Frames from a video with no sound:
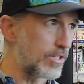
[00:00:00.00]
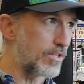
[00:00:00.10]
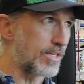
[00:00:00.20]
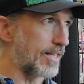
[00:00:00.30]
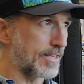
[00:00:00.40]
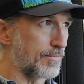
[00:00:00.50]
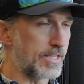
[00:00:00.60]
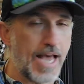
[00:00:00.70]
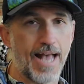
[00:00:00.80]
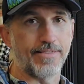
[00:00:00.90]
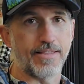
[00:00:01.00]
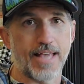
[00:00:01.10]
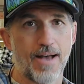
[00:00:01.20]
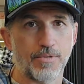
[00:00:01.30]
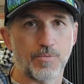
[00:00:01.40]
does it with that, and
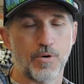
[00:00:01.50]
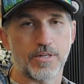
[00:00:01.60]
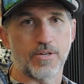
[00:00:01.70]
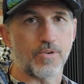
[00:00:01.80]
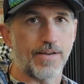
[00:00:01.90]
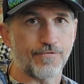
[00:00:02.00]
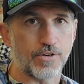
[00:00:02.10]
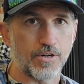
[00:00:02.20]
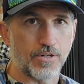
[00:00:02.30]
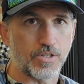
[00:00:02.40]
that was working great for her.